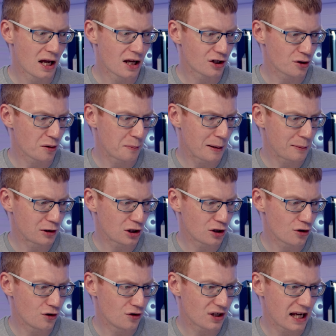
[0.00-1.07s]
So you'll be able to
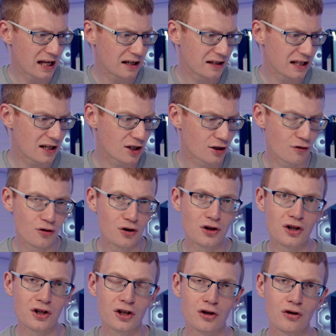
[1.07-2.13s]
use eight of these screws
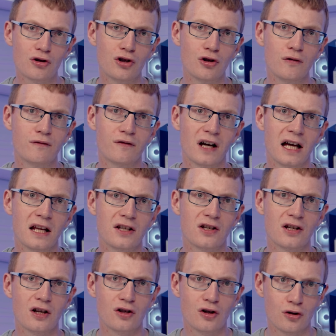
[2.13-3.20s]
to secure two
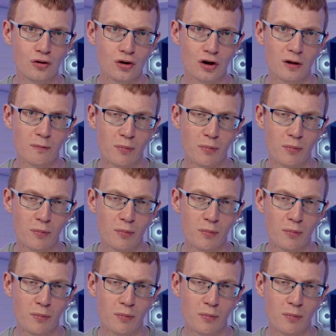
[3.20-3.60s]
fans to the